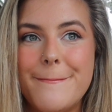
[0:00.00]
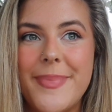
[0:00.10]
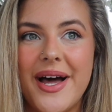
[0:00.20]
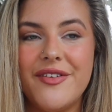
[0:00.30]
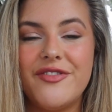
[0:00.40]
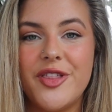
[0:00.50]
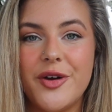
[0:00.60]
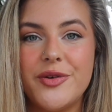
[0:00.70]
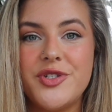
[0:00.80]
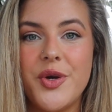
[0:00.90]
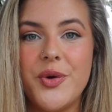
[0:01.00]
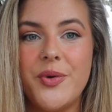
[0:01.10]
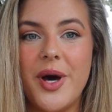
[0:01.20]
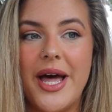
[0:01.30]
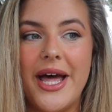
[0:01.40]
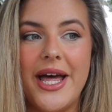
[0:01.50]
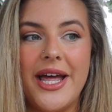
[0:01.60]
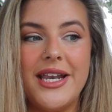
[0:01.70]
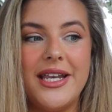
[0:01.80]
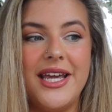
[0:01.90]
But for those who
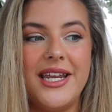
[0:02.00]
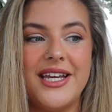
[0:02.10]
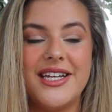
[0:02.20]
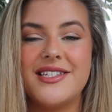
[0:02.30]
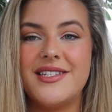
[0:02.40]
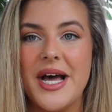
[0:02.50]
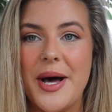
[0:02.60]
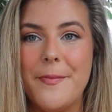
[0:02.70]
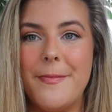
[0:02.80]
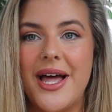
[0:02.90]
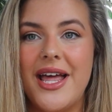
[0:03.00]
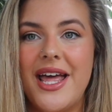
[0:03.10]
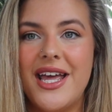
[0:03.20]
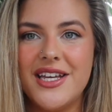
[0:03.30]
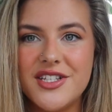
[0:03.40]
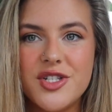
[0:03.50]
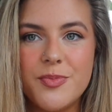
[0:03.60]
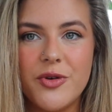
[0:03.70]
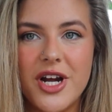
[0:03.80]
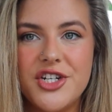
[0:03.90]
are needing some
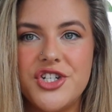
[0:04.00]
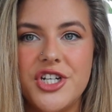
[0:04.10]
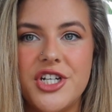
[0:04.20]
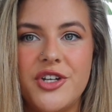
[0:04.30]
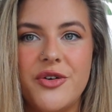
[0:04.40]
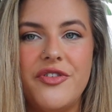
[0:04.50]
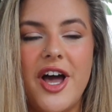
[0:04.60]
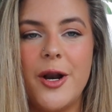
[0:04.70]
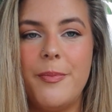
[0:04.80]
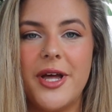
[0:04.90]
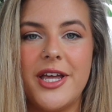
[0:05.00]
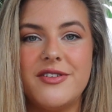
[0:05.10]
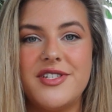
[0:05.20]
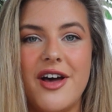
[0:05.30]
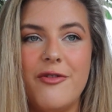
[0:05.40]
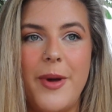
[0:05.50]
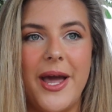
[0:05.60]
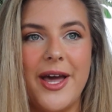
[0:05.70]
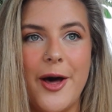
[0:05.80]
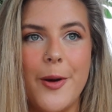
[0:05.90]
inspiration of how to pick yourself
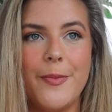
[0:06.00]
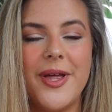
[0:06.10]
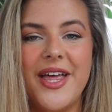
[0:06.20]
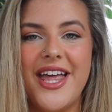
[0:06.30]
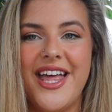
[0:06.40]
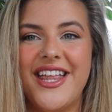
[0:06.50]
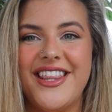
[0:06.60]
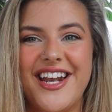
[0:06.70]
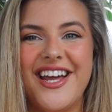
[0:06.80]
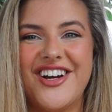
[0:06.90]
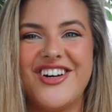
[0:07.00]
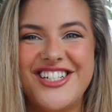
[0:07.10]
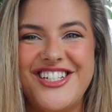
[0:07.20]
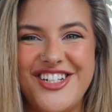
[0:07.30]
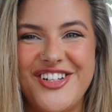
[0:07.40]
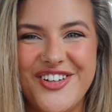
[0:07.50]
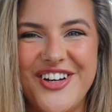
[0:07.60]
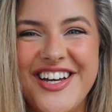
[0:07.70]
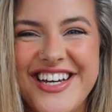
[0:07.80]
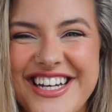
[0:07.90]
back up, then I got you.
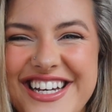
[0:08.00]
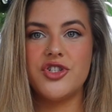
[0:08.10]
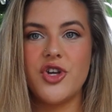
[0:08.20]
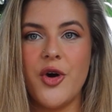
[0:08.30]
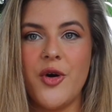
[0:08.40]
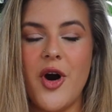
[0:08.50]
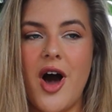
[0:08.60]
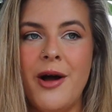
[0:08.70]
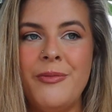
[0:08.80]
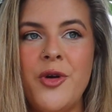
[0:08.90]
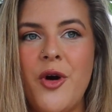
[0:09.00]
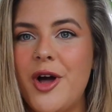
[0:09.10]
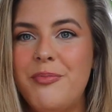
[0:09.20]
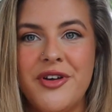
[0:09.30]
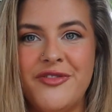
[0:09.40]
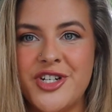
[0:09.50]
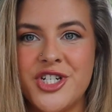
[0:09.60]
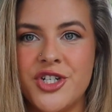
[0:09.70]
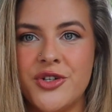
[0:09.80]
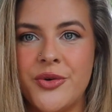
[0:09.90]
So I'm not a
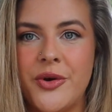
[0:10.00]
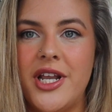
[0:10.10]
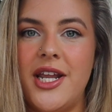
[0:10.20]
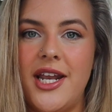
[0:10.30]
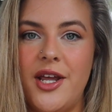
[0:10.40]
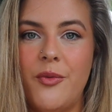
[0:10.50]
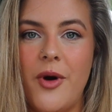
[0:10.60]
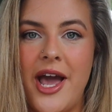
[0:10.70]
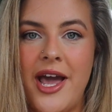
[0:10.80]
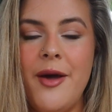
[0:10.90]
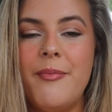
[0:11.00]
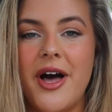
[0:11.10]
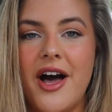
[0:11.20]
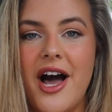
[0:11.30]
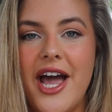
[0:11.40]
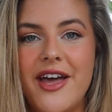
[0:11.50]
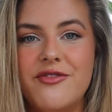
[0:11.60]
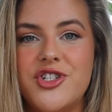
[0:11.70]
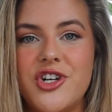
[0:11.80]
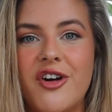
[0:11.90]
professional in any way, but I
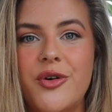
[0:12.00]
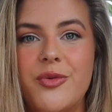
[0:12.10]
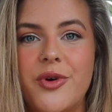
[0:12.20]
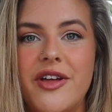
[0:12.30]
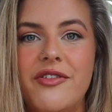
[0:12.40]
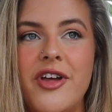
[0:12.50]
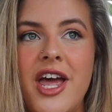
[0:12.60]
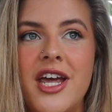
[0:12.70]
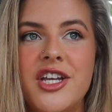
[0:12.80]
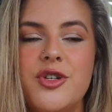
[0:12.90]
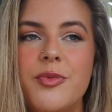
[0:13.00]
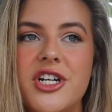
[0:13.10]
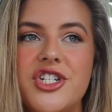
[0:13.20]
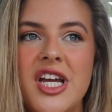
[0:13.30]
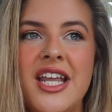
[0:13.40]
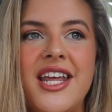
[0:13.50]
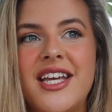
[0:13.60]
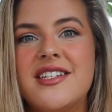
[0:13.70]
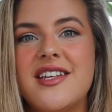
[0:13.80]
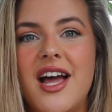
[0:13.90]
have struggled with depression,
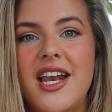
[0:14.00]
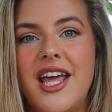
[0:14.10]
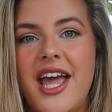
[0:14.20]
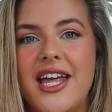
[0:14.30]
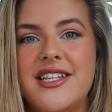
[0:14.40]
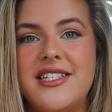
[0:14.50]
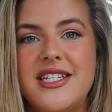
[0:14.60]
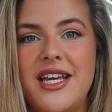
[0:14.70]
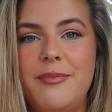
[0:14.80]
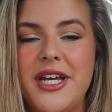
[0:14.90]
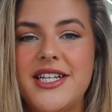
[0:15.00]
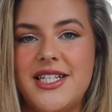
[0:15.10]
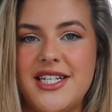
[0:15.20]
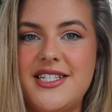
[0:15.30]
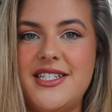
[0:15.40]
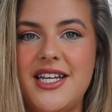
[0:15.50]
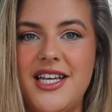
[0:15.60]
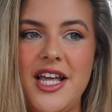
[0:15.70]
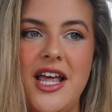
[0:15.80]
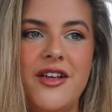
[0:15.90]
anxiety, and
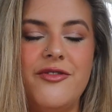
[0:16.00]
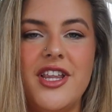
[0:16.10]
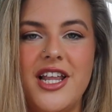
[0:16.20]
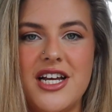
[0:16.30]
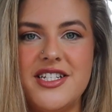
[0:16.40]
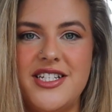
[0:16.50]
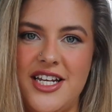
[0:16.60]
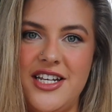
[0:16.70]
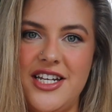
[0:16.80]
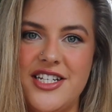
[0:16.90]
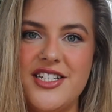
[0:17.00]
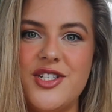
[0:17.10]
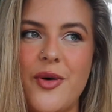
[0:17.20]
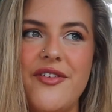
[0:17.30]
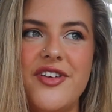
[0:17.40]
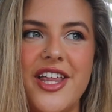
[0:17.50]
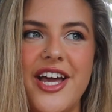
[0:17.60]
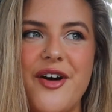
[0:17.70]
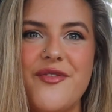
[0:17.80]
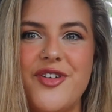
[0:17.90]
PTSD for the last 10 years. So I feel
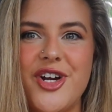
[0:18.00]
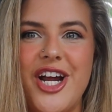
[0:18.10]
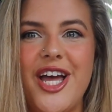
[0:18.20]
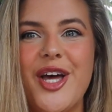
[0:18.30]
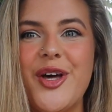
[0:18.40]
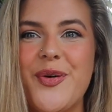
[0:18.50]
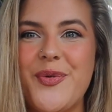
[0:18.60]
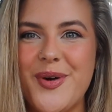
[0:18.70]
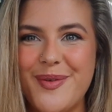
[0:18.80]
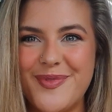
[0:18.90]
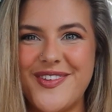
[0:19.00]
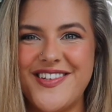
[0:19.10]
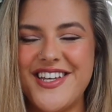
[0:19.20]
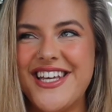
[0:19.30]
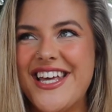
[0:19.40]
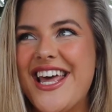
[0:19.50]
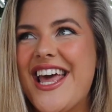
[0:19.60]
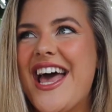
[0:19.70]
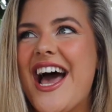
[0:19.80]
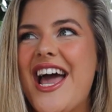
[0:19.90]
like I'm very equipped.
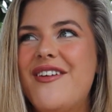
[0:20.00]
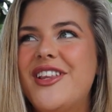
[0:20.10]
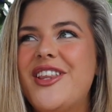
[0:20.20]
I have a